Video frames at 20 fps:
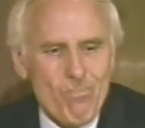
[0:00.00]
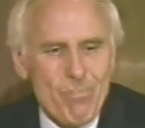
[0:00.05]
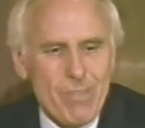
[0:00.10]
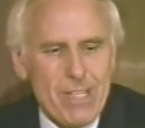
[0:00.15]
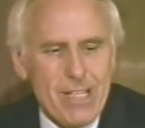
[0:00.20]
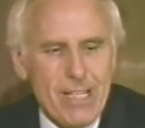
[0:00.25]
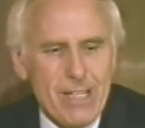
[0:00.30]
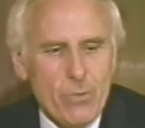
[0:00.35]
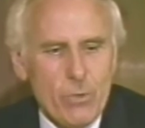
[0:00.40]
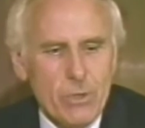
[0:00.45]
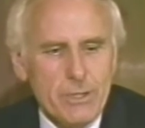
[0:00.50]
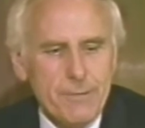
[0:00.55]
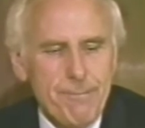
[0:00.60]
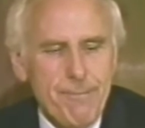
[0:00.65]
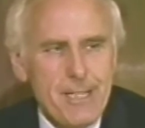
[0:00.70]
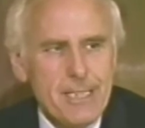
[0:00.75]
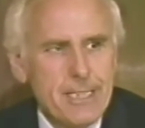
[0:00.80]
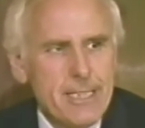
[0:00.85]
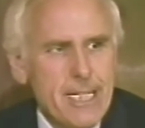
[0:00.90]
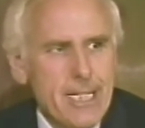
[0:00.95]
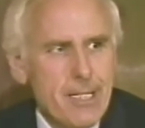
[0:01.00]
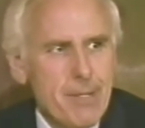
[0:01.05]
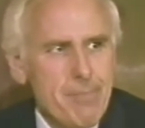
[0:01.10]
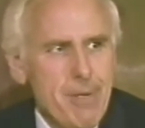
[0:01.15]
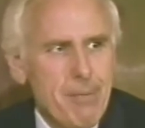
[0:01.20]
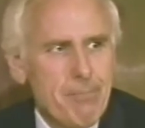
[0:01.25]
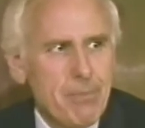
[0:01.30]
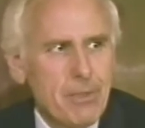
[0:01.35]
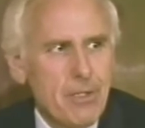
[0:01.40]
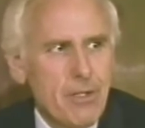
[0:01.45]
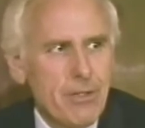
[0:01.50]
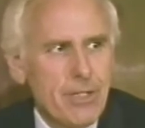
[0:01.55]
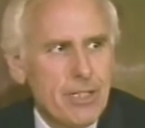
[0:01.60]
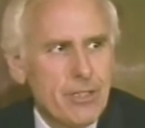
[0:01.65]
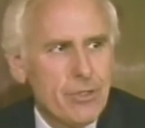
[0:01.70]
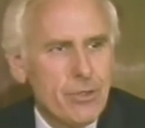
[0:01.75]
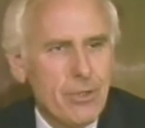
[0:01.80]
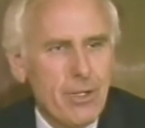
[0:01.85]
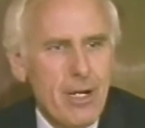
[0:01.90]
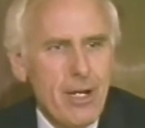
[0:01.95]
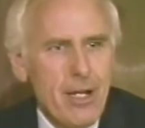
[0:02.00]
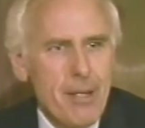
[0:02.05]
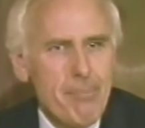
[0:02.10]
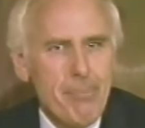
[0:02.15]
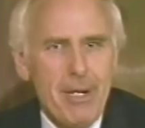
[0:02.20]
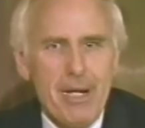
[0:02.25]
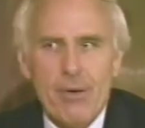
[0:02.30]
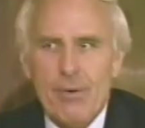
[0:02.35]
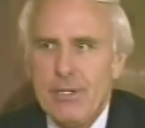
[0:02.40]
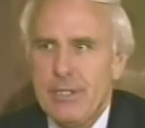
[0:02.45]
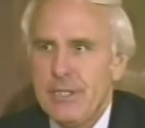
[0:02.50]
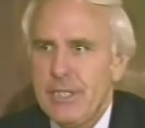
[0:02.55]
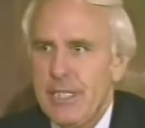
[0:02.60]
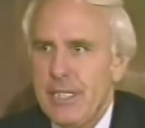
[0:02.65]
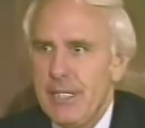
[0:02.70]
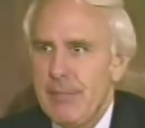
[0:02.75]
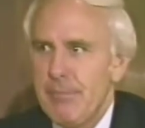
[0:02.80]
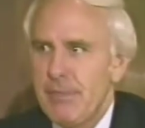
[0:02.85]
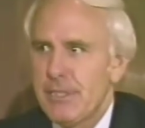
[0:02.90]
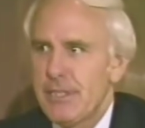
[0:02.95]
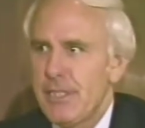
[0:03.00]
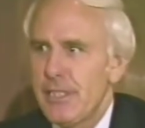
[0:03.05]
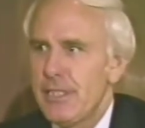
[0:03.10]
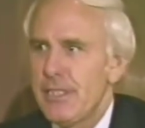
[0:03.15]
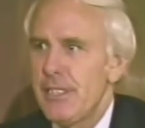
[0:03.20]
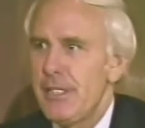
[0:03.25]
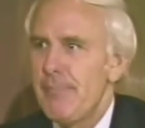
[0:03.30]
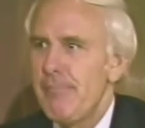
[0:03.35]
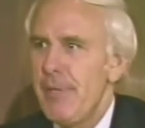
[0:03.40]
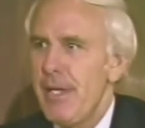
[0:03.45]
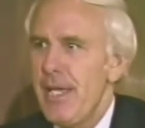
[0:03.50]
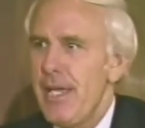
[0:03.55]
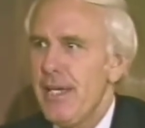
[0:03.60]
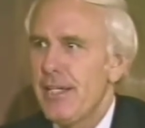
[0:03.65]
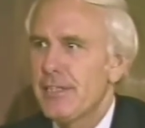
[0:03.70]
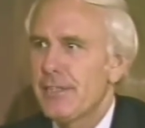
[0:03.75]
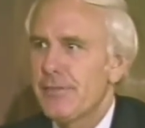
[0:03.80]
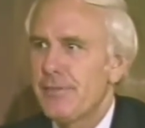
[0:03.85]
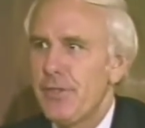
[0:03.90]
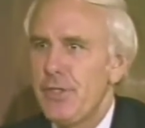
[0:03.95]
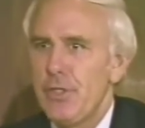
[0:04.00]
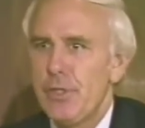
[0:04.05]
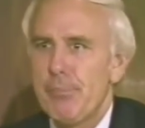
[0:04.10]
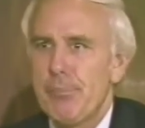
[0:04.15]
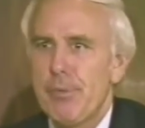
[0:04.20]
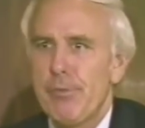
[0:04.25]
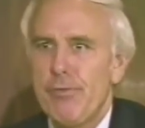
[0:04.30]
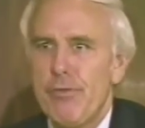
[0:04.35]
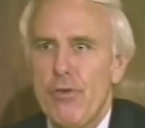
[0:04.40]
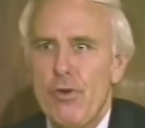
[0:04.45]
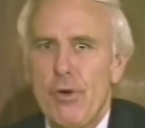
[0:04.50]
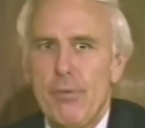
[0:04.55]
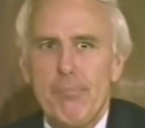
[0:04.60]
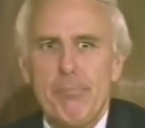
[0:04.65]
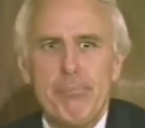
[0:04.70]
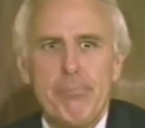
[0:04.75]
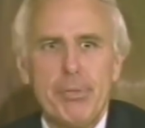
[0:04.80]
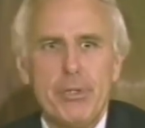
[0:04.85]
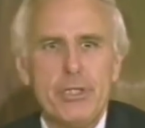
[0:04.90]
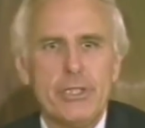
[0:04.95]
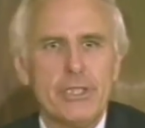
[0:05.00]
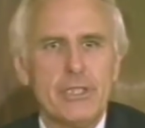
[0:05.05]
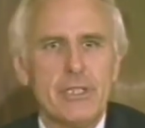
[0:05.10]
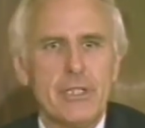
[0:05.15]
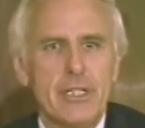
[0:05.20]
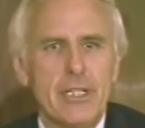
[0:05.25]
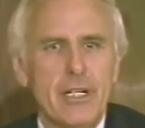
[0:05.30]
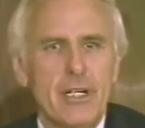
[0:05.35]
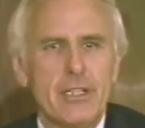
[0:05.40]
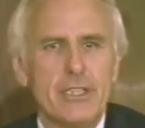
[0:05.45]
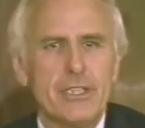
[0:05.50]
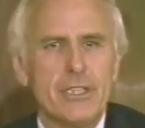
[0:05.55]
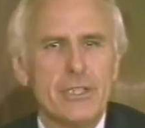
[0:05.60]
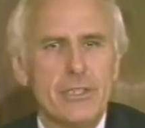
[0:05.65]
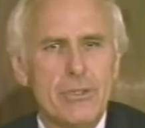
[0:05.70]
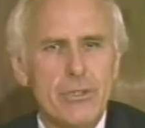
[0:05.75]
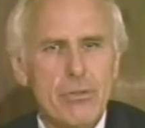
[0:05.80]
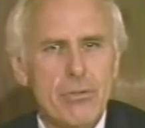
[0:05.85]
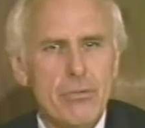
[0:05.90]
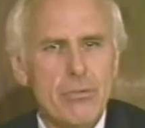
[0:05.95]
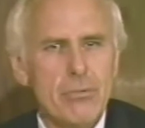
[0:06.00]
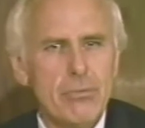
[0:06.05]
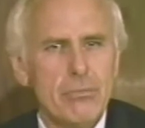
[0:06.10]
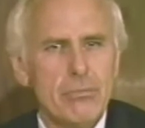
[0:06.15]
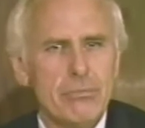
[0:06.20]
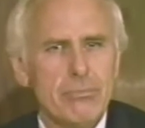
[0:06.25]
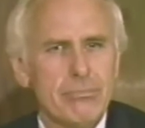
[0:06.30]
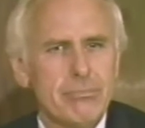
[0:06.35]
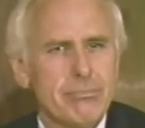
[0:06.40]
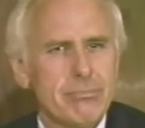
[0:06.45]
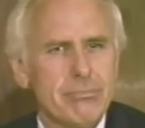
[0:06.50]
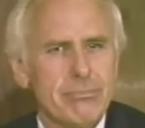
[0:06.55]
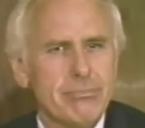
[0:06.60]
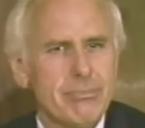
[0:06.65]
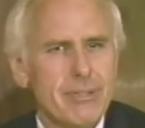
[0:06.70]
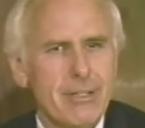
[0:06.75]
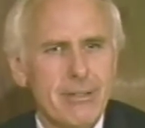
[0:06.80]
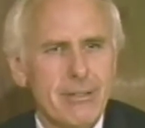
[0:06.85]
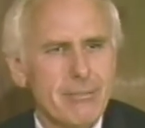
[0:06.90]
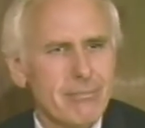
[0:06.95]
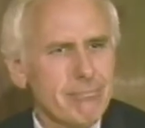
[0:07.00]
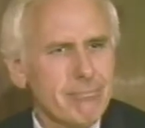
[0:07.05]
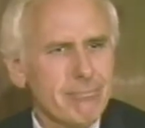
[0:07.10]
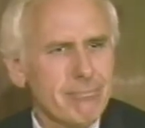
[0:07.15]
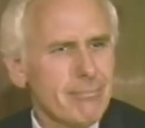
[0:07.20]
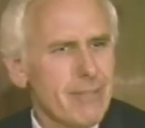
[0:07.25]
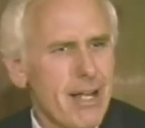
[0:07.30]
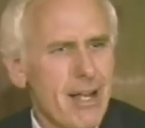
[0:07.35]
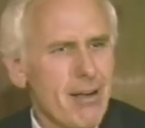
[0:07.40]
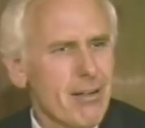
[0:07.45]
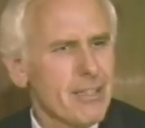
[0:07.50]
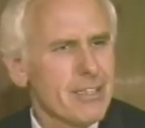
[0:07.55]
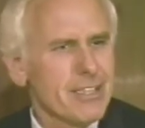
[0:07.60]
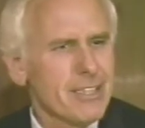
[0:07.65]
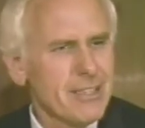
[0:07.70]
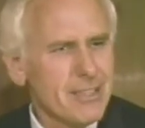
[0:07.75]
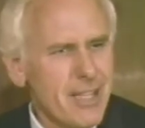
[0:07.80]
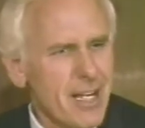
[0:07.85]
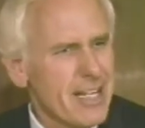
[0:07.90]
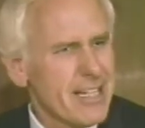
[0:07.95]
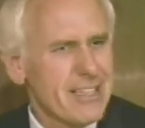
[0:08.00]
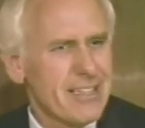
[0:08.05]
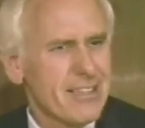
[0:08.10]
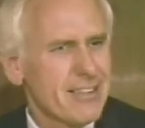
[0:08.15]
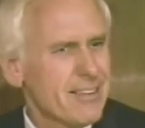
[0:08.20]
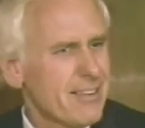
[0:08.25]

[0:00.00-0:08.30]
And what's fascinating about belonging to a high-powered team is that the demands for you to perform personally are so out of sight